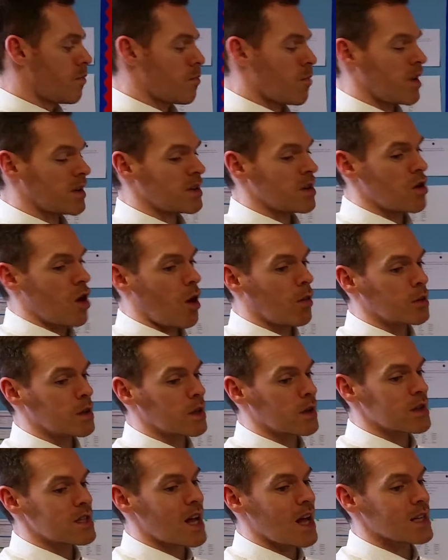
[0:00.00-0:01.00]
My
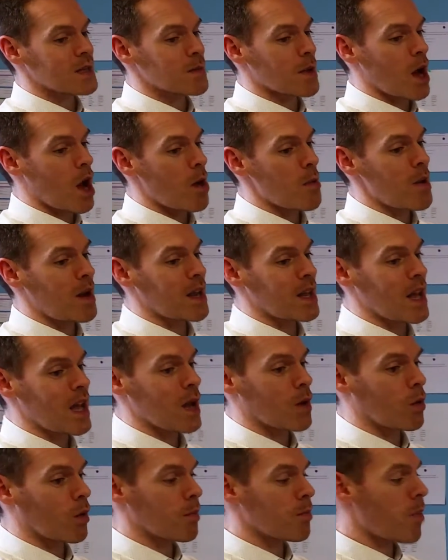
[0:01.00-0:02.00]
denominator tells me how many
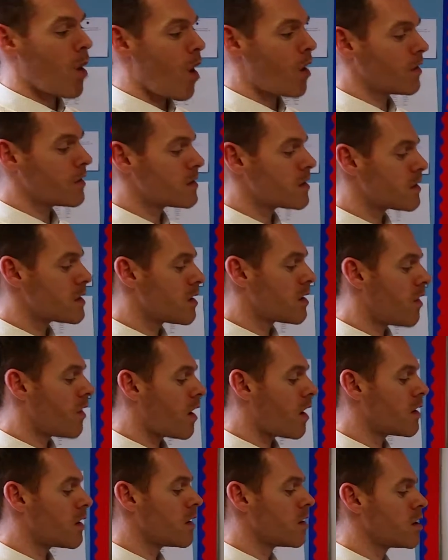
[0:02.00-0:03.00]
equal parts it's
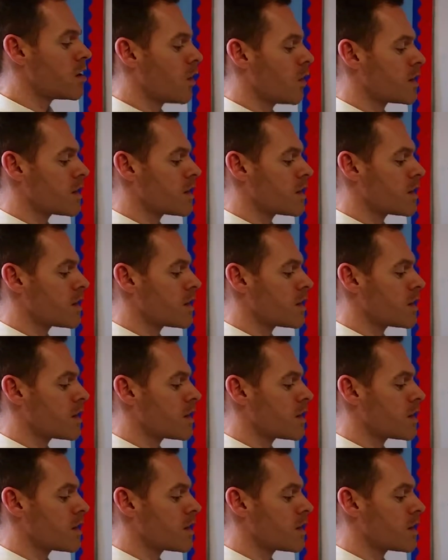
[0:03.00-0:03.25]
divided into.